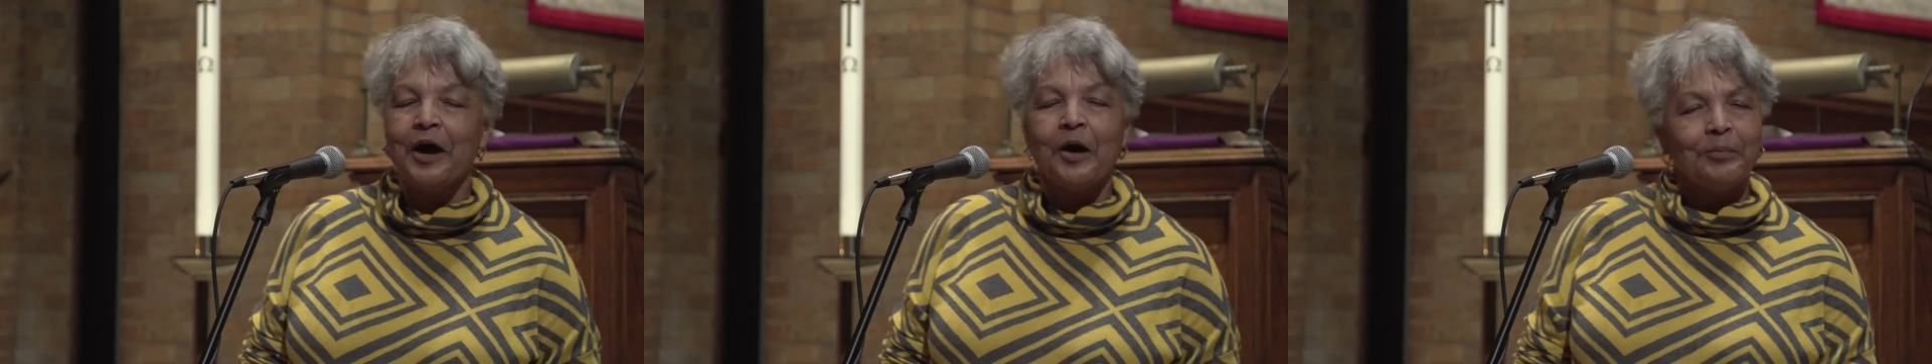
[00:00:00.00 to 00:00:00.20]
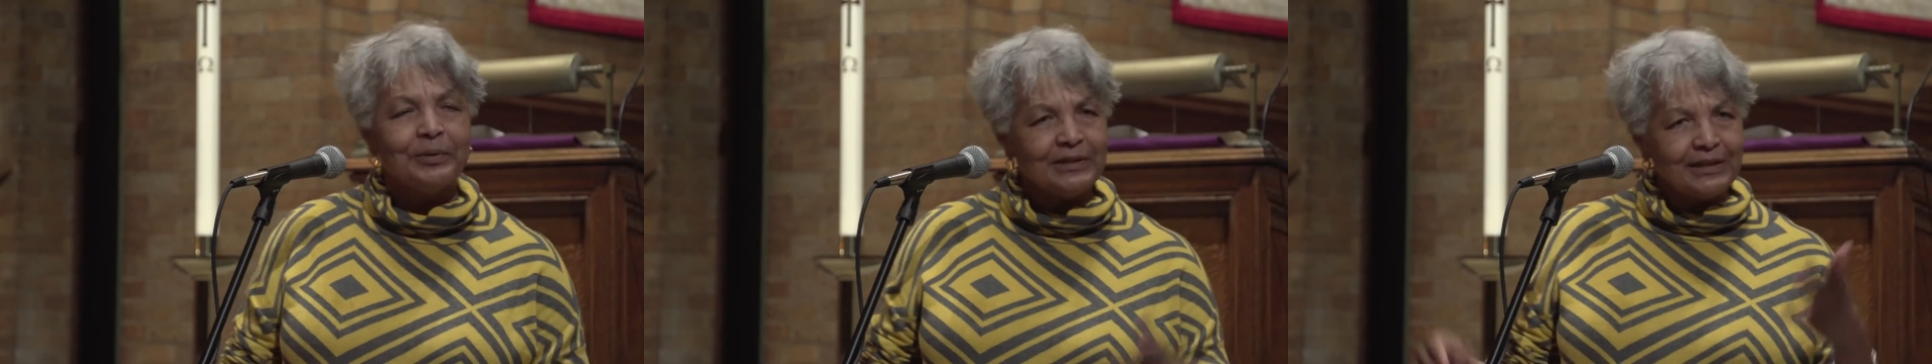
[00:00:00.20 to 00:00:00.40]

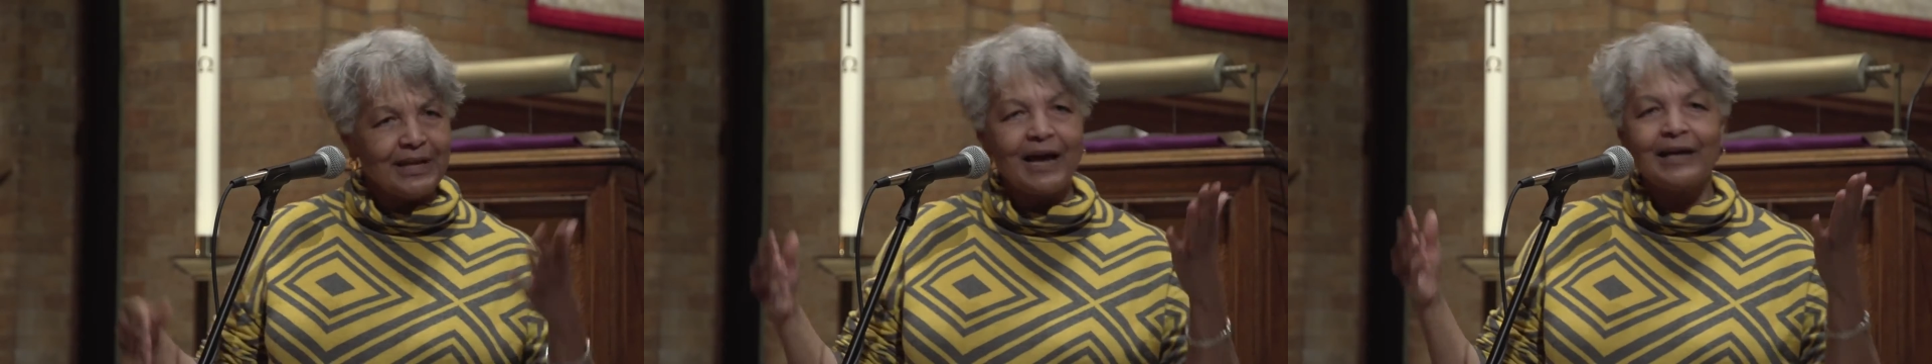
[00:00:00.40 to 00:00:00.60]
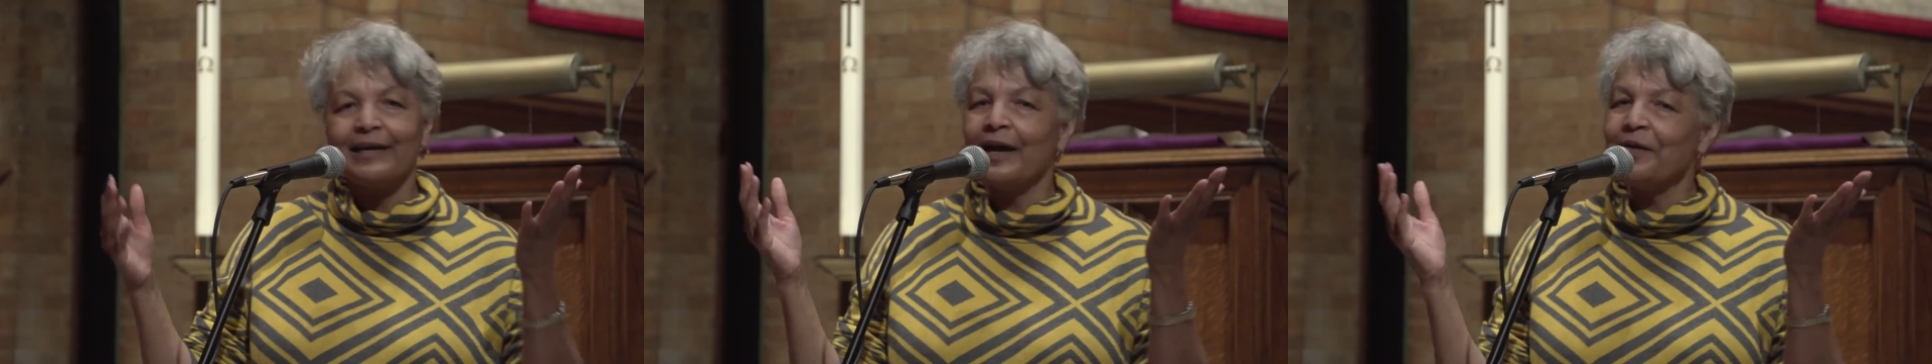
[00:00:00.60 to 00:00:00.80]
But then
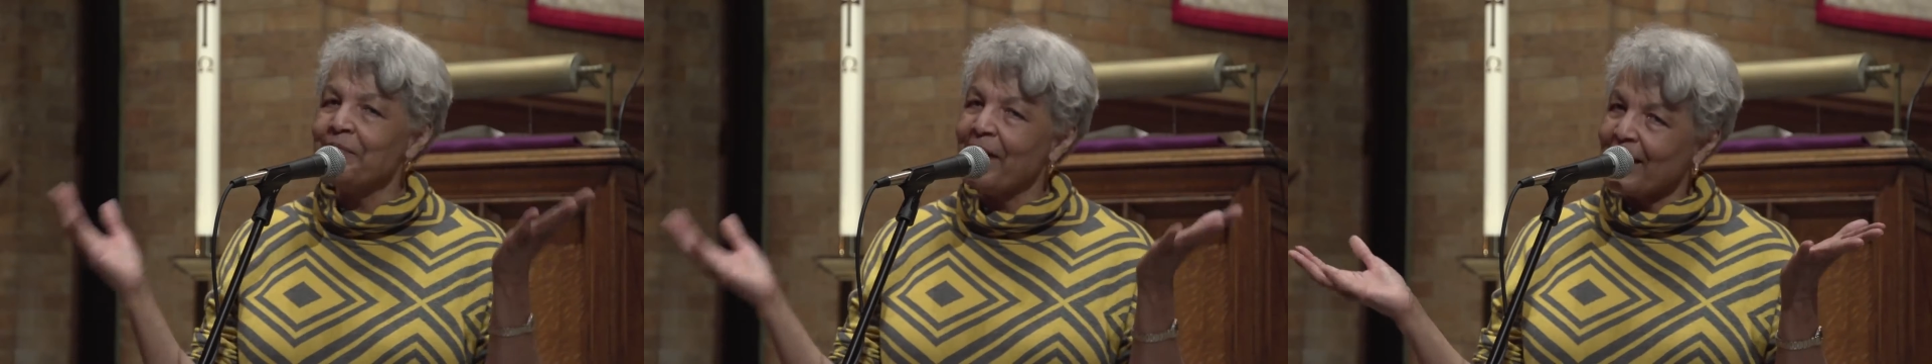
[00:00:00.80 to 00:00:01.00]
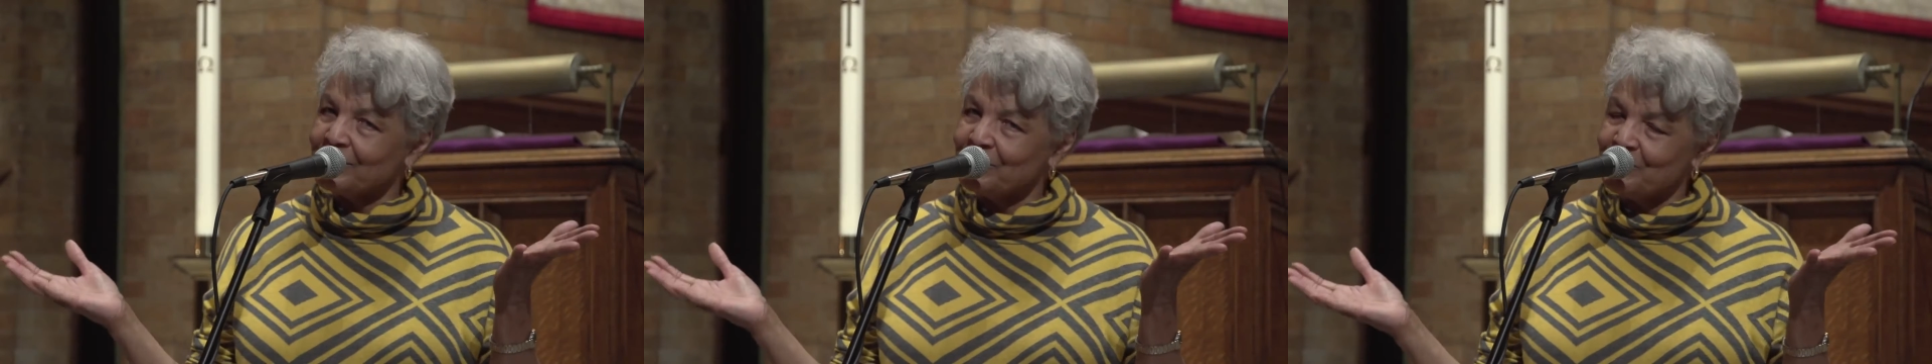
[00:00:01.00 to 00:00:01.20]
I came
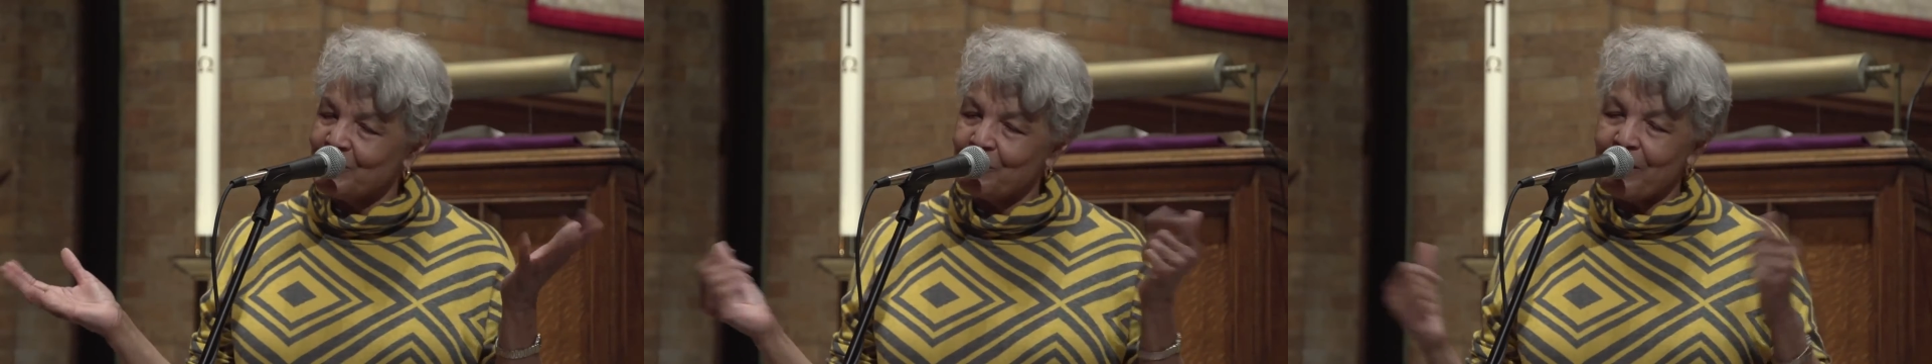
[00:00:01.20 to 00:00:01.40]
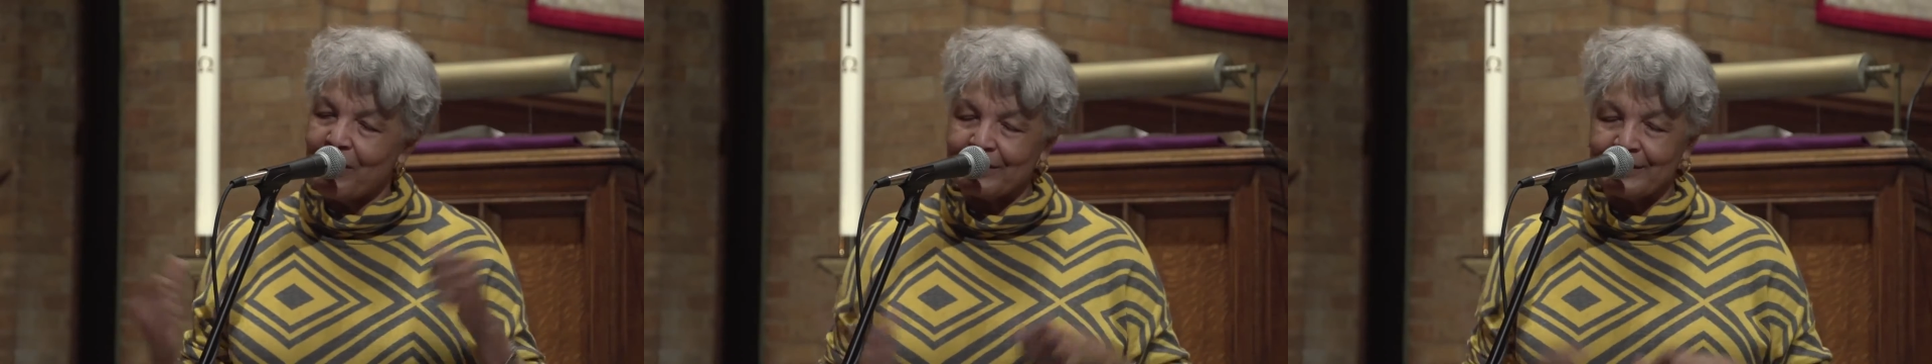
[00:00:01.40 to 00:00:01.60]
back to
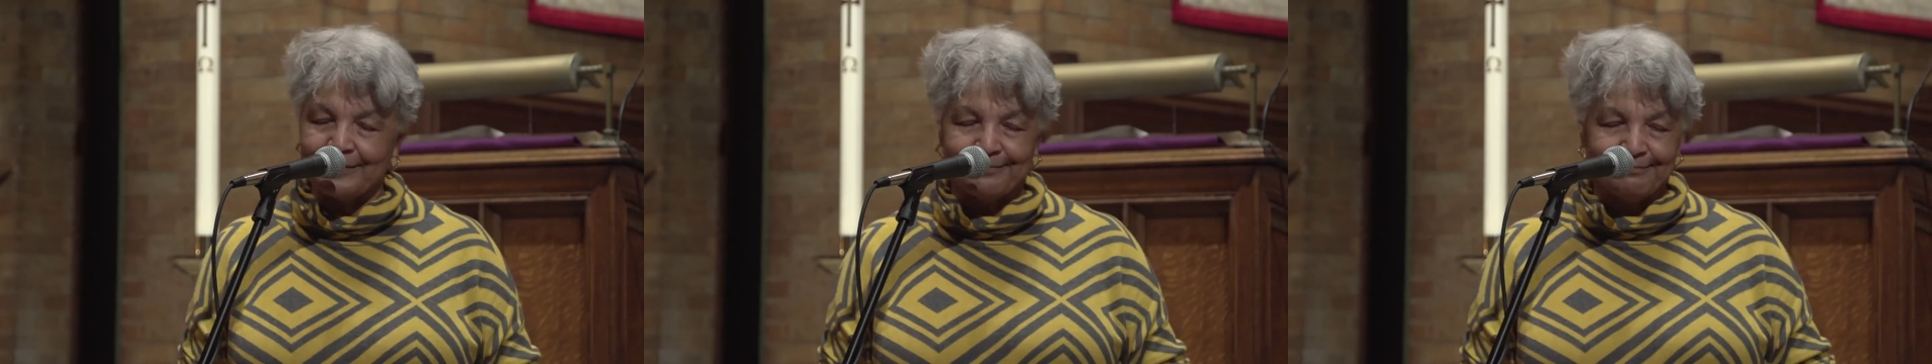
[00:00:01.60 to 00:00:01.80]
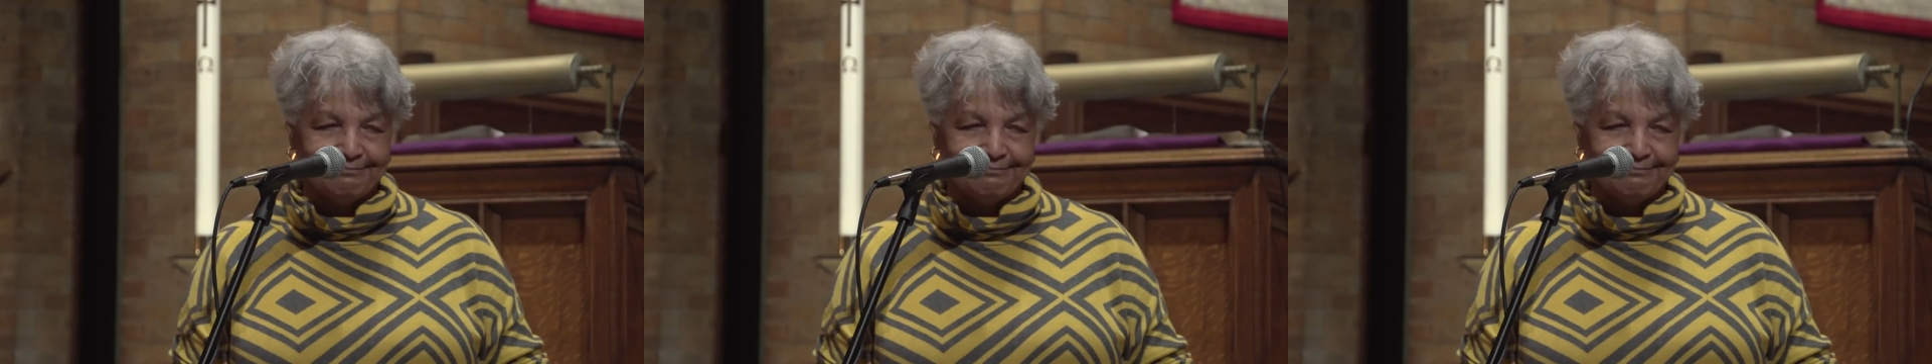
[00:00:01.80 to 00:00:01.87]
Milwaukee.